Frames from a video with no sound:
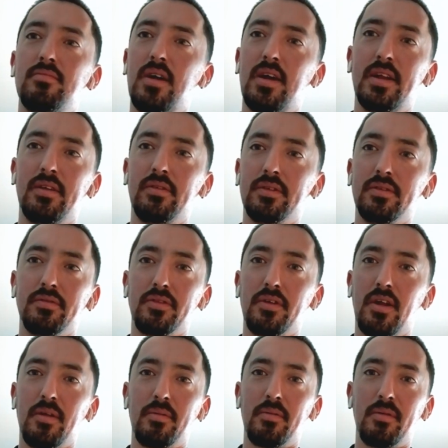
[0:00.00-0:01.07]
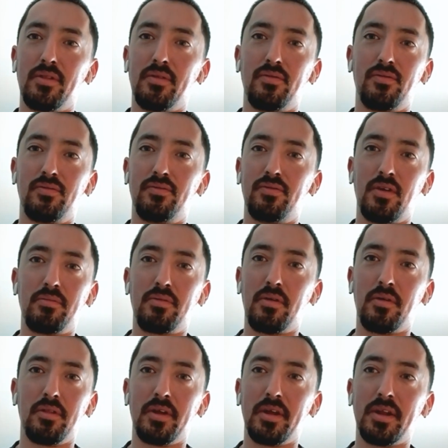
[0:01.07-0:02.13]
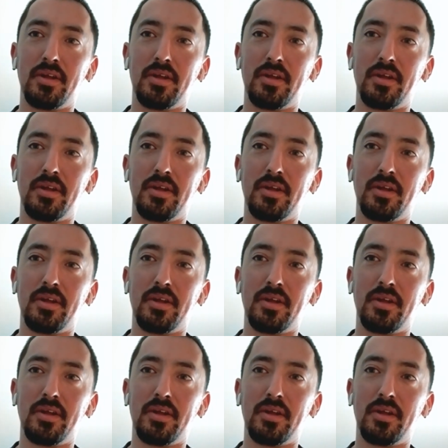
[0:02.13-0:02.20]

I never even thought about the front part of the lane.